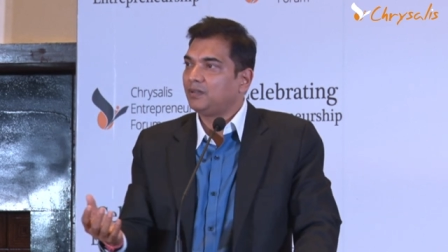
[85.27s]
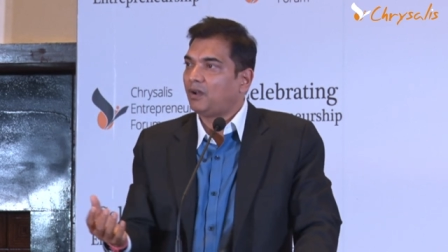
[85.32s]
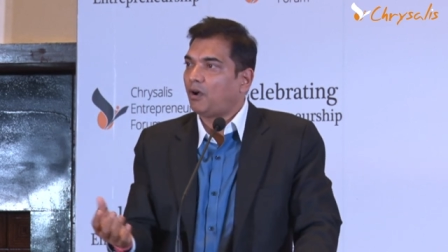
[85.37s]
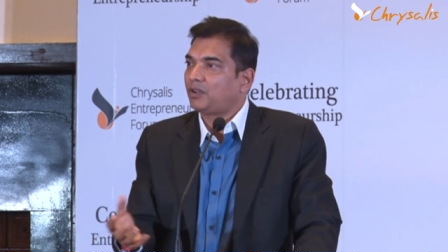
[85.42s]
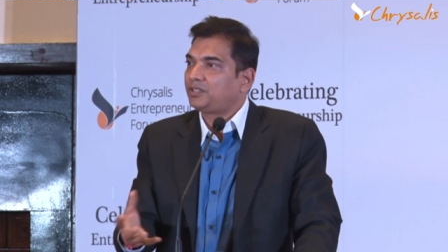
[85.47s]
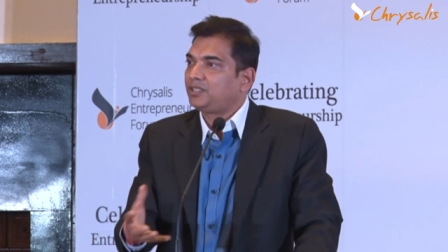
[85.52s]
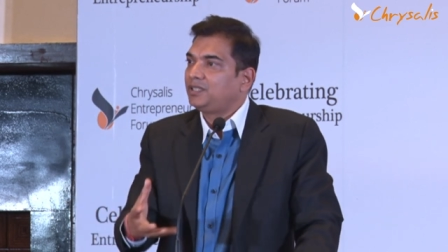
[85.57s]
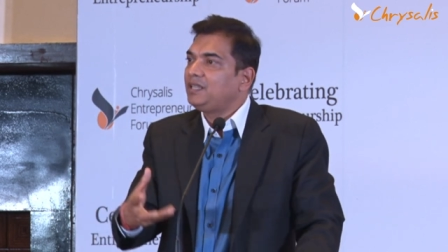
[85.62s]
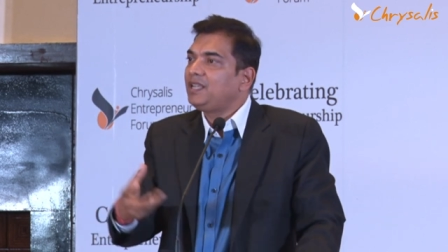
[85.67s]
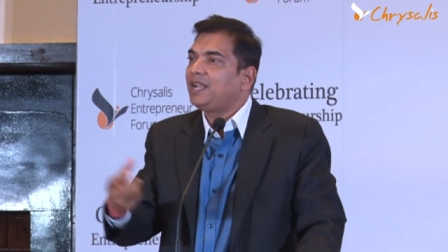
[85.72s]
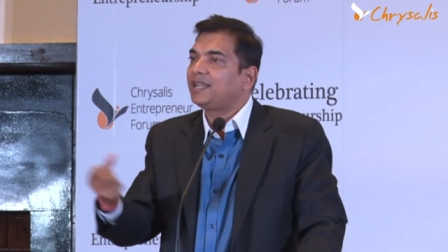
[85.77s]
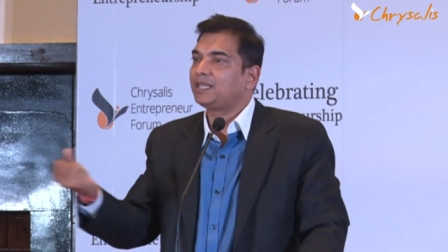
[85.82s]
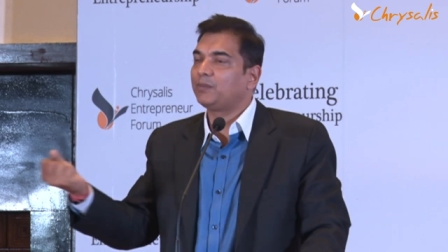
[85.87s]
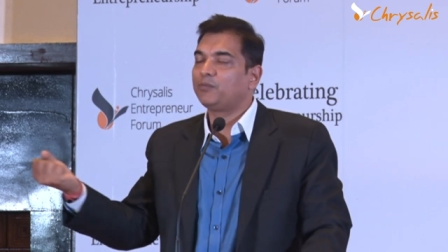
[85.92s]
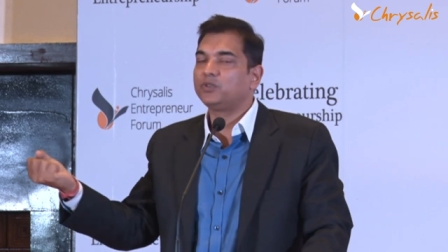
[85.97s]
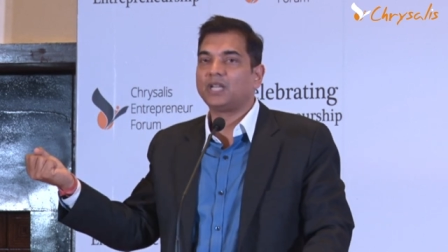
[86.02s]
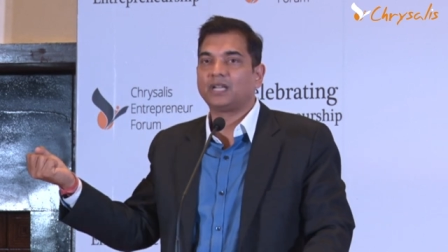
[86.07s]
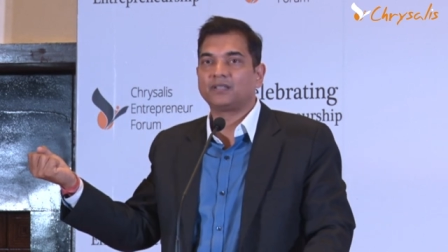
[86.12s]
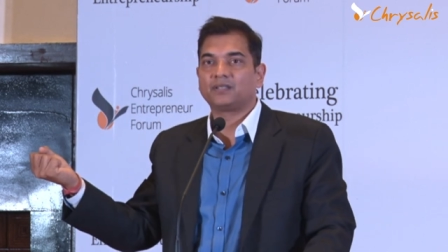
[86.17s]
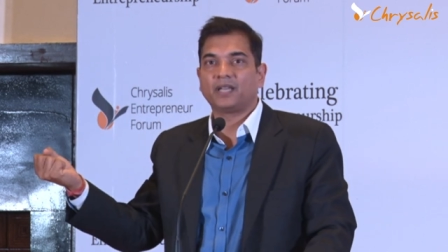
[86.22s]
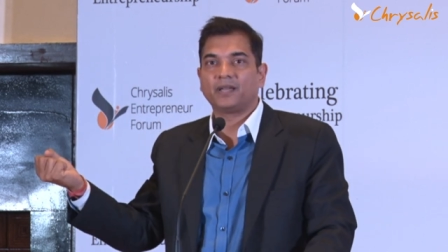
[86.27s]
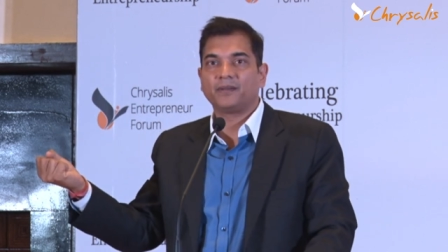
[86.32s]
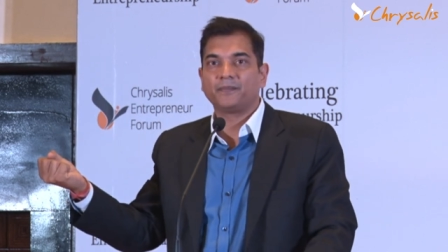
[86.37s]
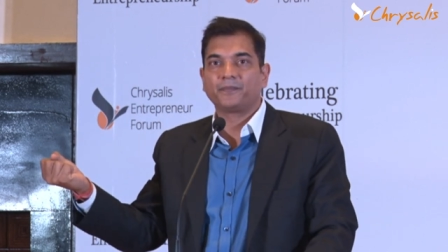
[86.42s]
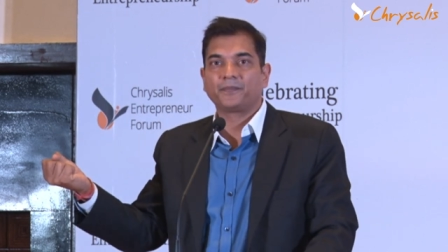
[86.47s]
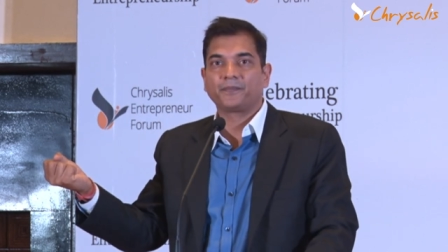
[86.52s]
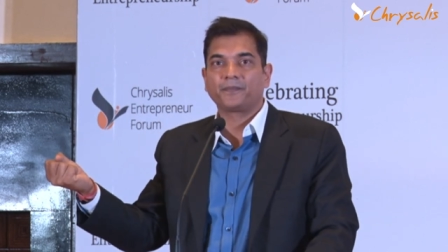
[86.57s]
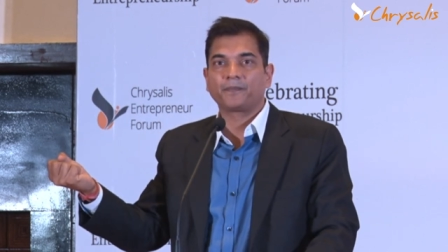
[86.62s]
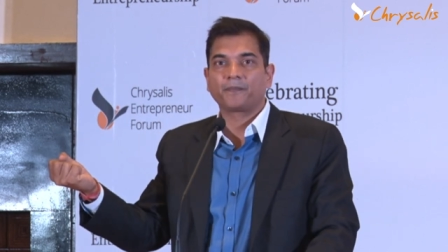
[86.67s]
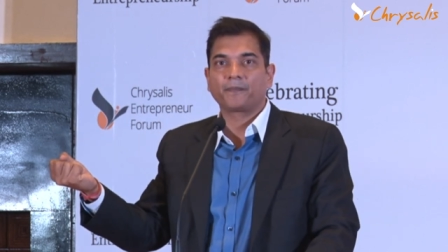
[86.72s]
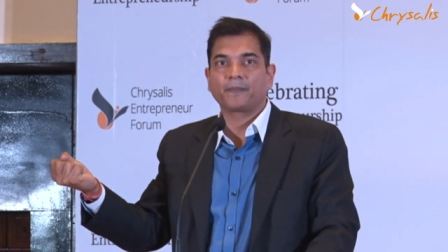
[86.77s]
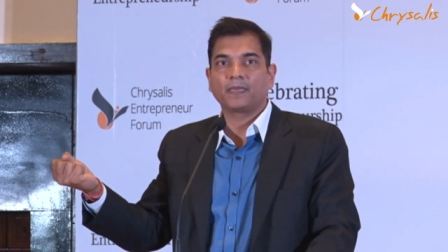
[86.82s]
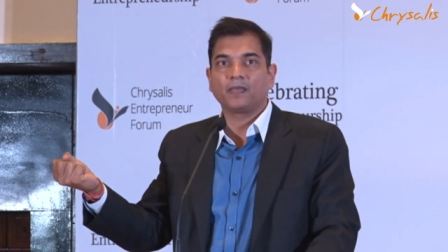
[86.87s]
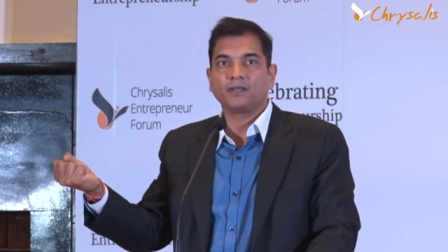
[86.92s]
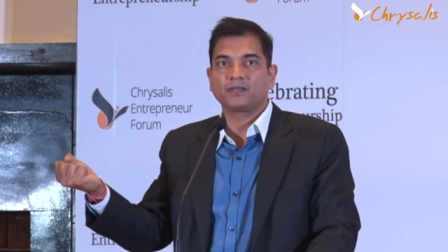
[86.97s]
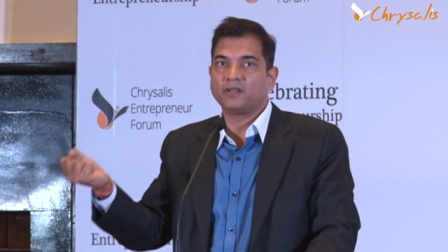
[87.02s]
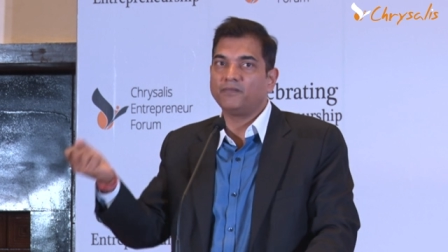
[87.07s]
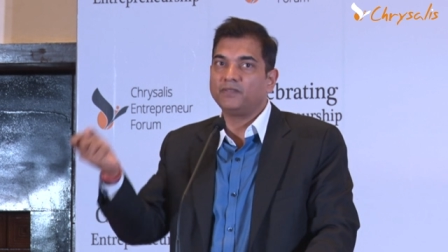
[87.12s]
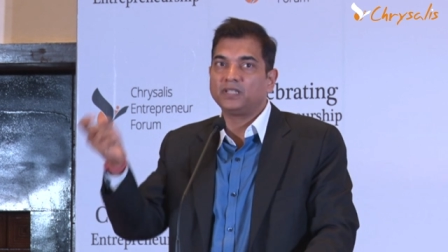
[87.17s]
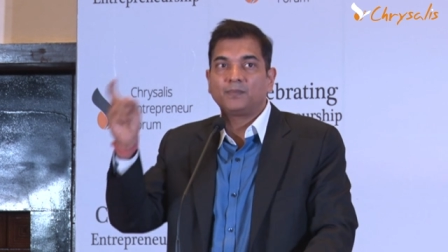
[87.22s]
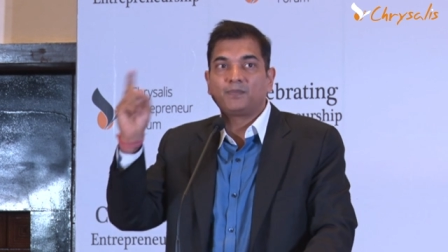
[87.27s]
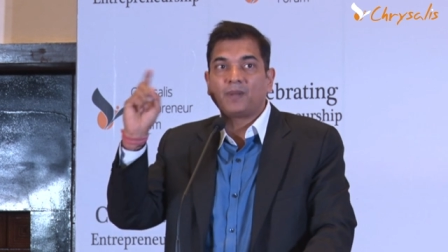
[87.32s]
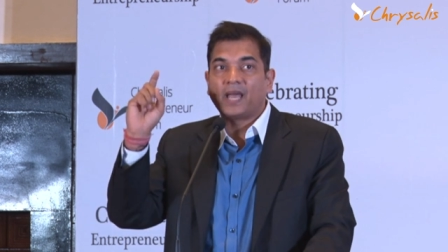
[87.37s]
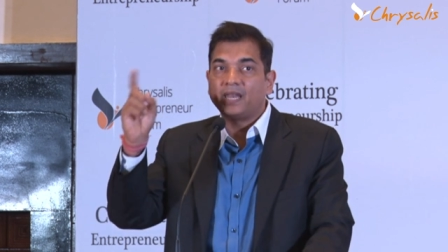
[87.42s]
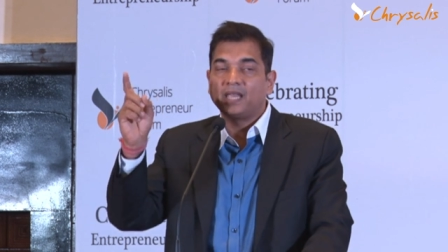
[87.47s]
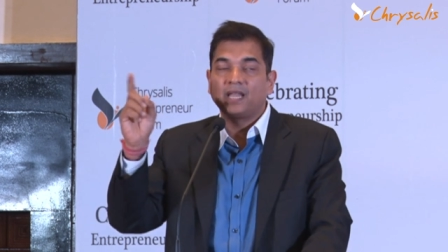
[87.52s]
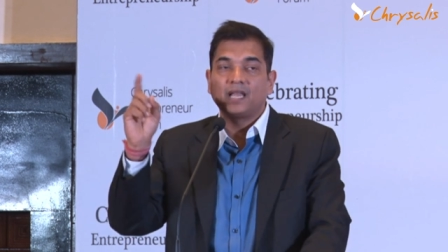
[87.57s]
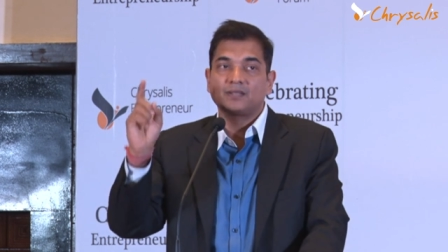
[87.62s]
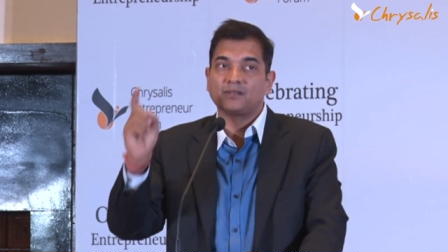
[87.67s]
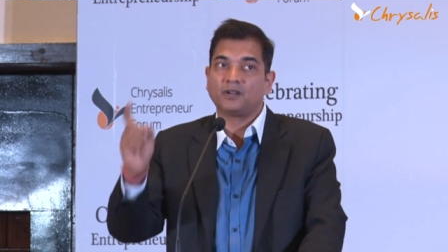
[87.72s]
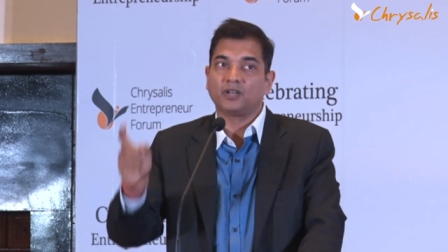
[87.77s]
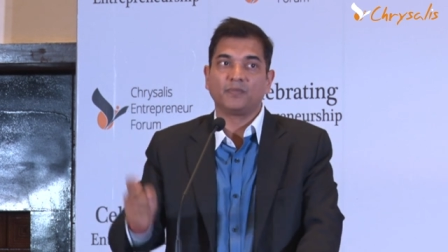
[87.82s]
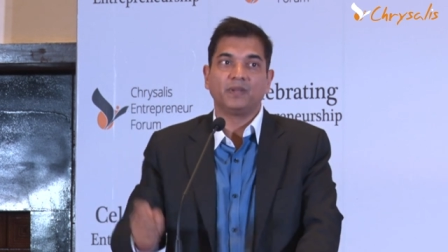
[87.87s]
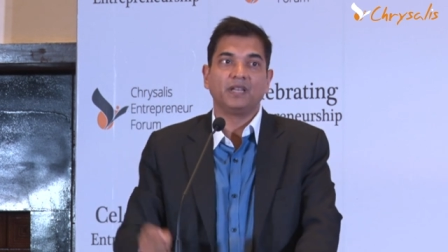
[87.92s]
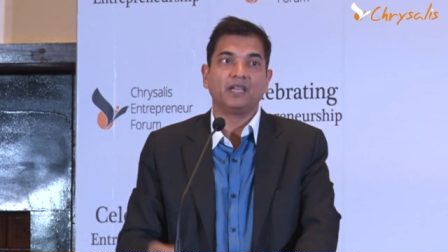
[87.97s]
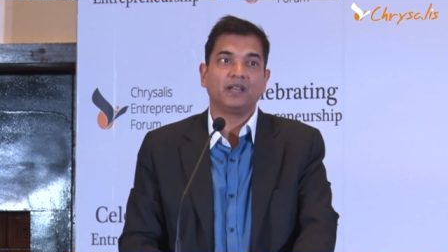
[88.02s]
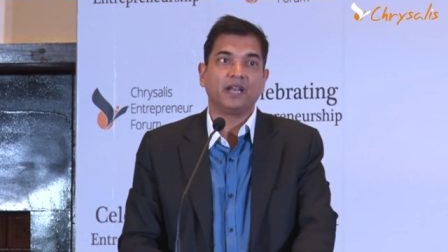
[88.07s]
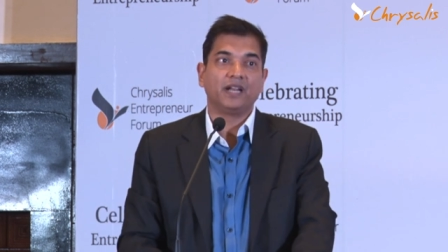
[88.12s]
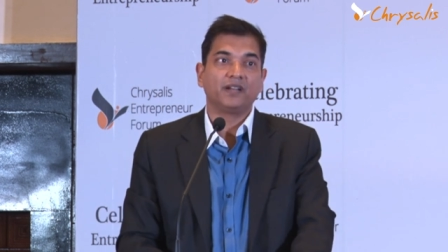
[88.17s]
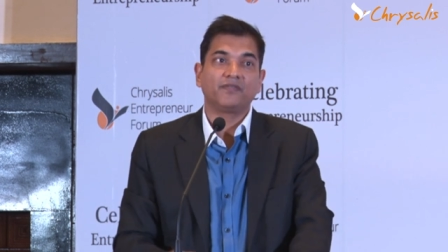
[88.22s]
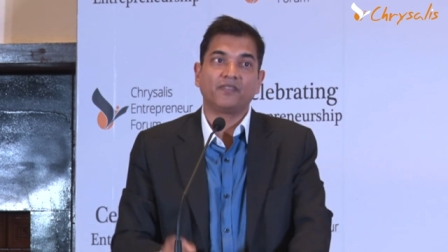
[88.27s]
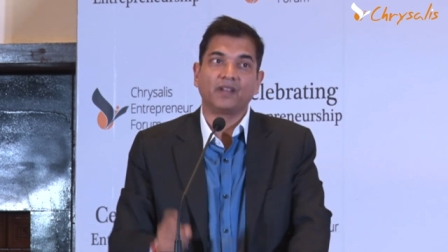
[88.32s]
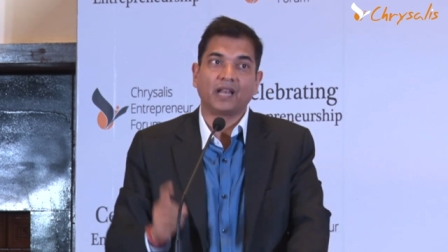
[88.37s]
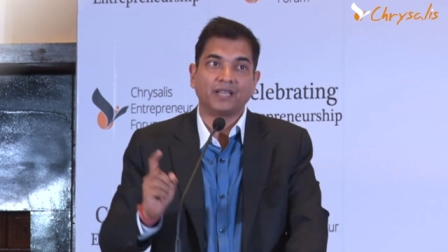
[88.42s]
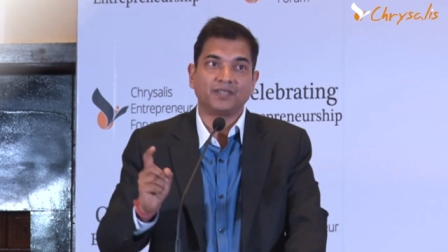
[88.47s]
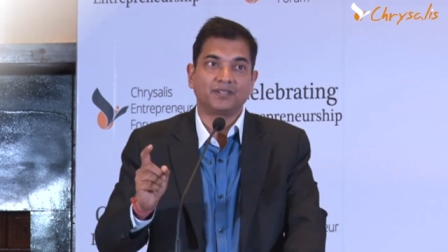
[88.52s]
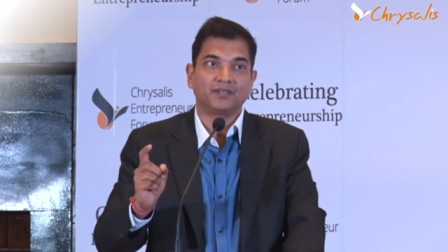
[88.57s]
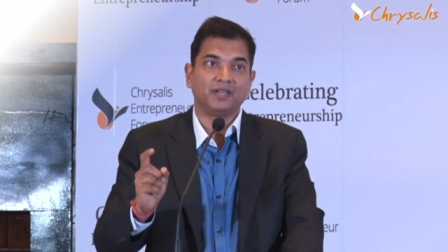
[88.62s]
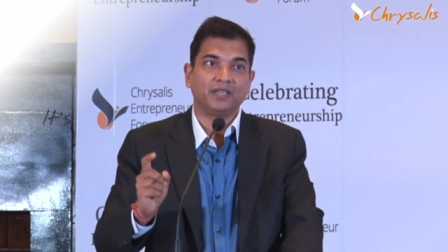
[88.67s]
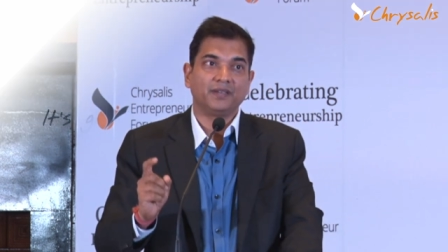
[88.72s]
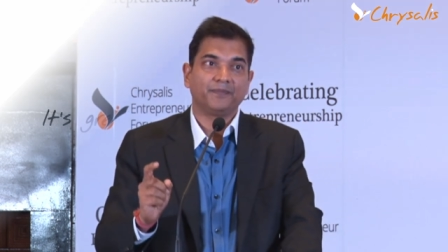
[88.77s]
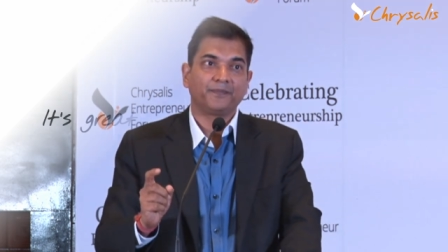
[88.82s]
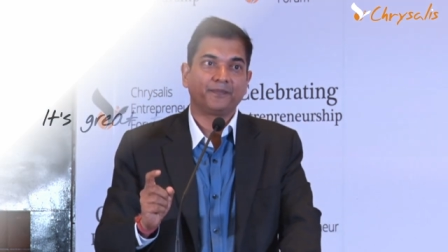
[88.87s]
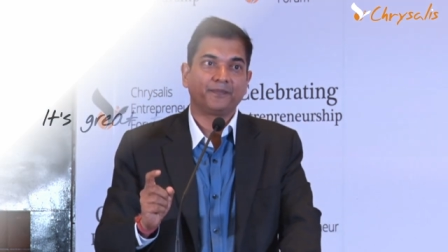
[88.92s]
Oxygen is Some of the planning has not been great financially.